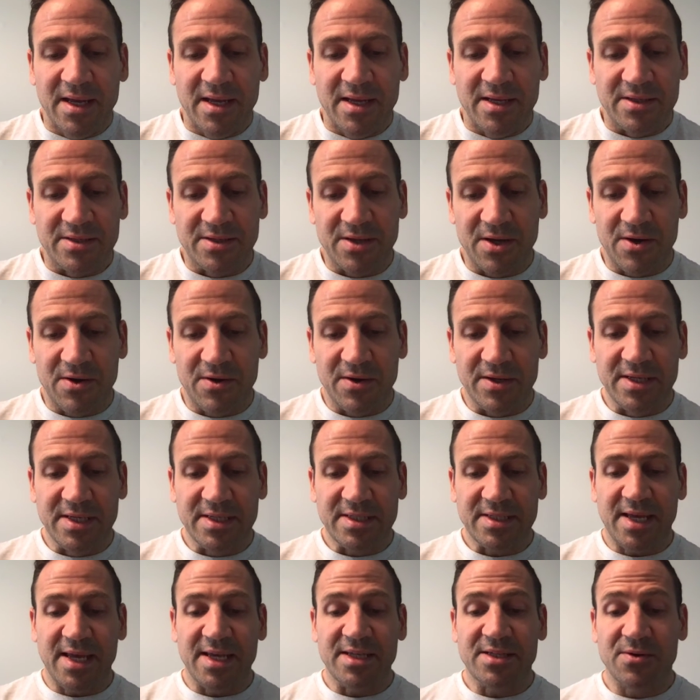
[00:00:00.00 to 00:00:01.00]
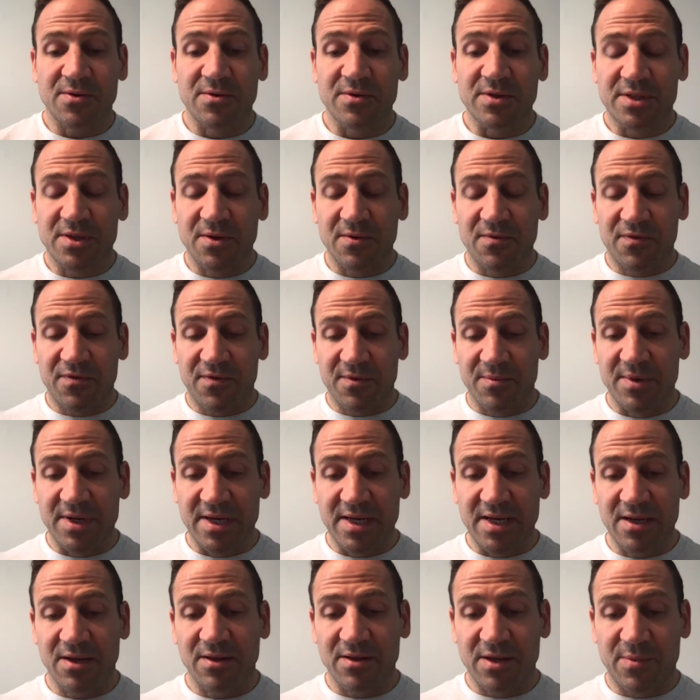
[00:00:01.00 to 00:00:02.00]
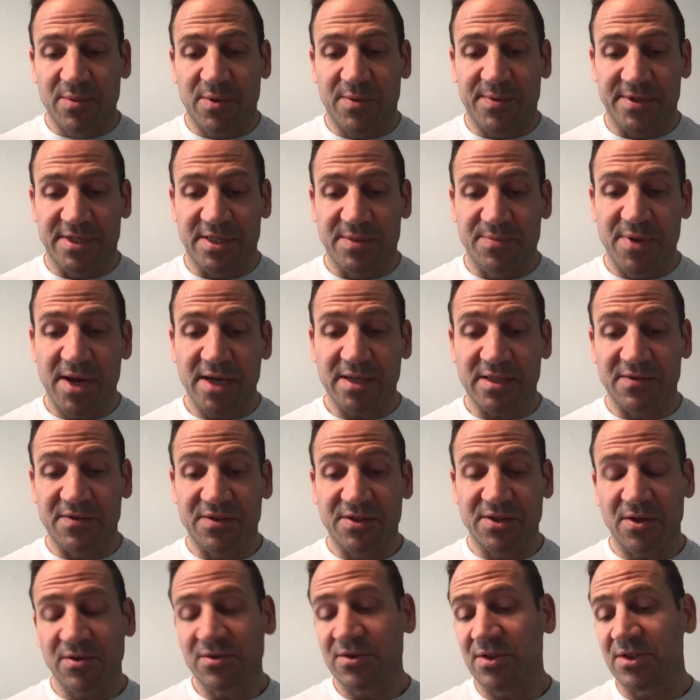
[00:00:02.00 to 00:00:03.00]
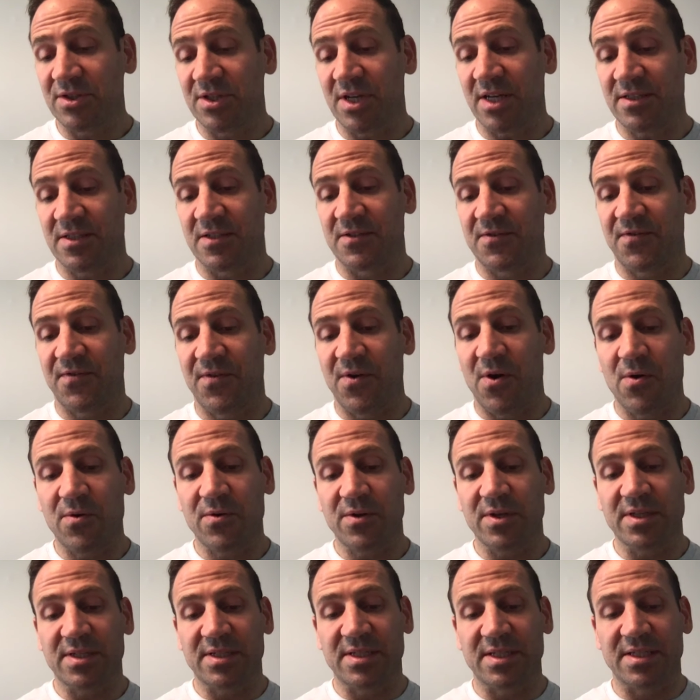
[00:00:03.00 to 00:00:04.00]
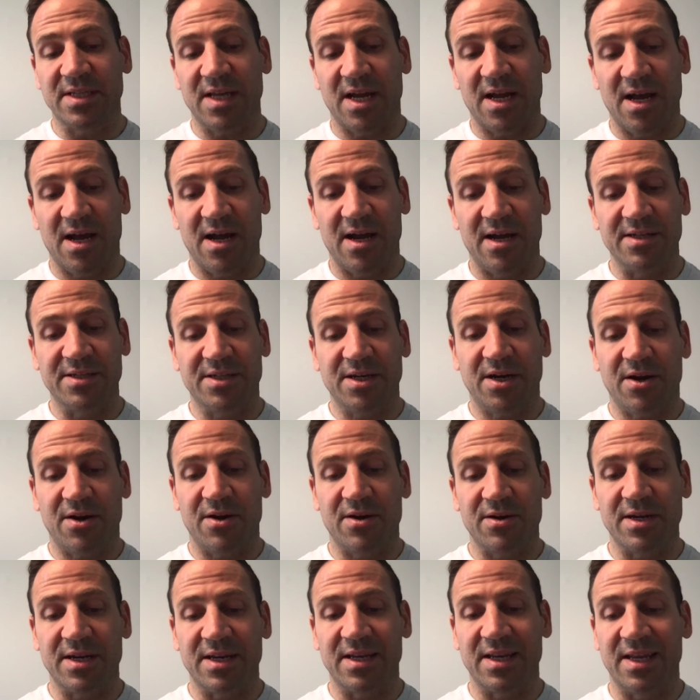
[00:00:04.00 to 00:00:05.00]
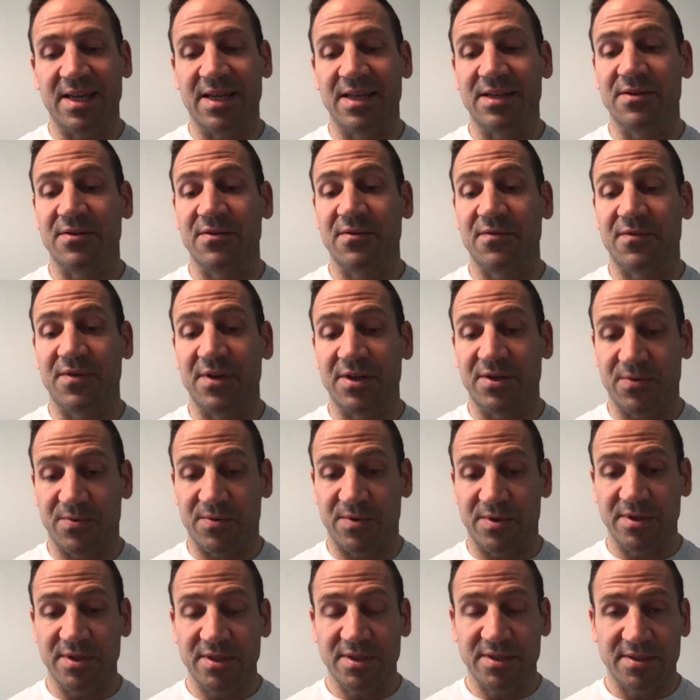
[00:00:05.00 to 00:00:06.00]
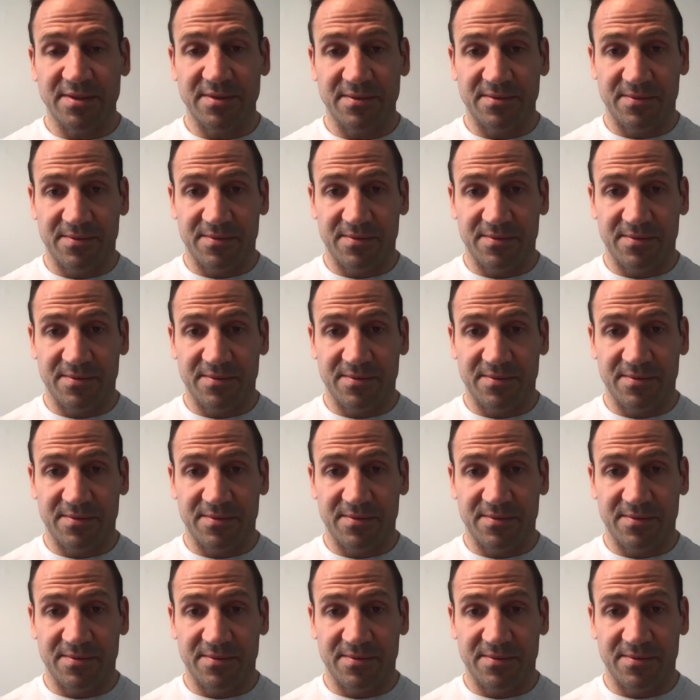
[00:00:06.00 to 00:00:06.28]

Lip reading: So in this case, so from a neoliberal perspective, social justice focuses on targeting individuals